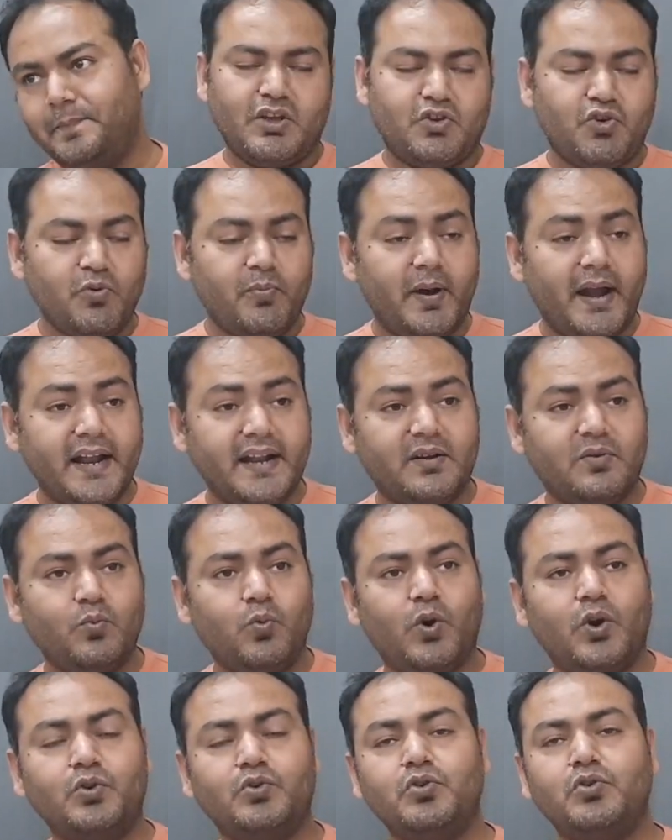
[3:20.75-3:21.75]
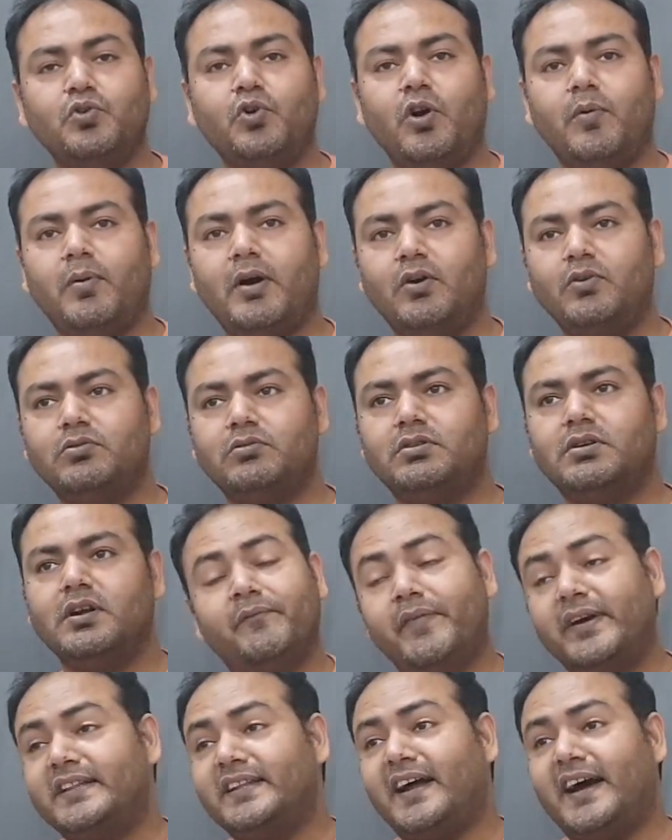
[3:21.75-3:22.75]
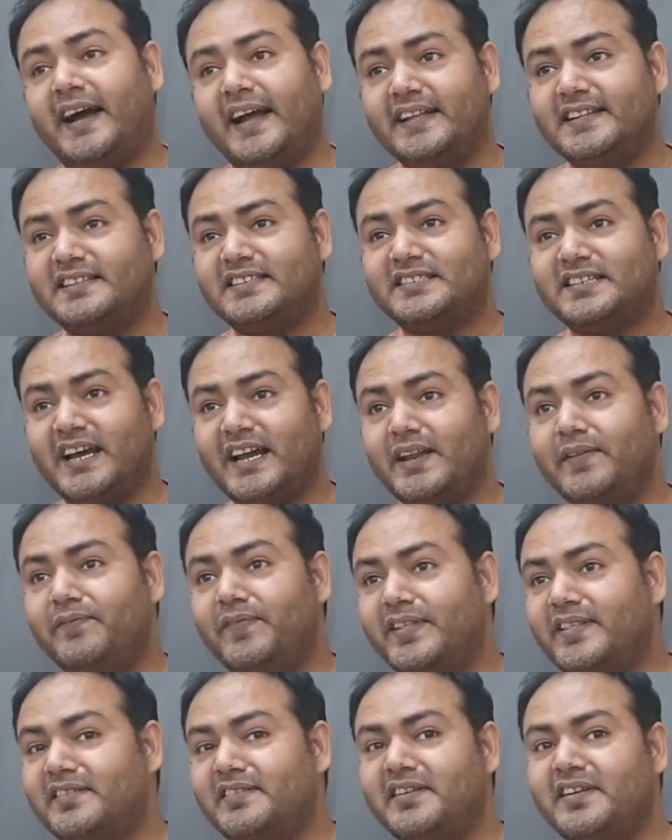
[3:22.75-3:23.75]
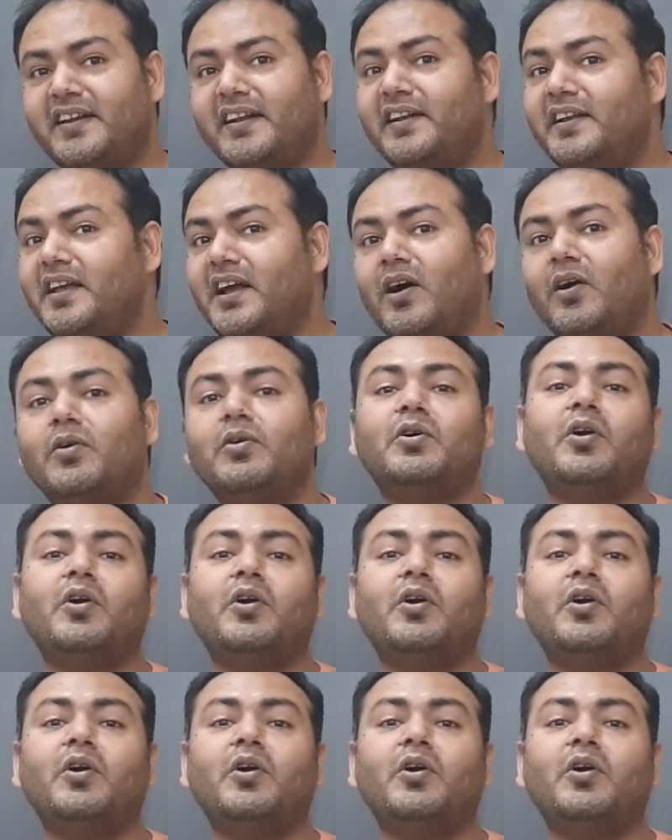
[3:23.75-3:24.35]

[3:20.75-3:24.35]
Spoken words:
You might want to know about whether Einstein visited India or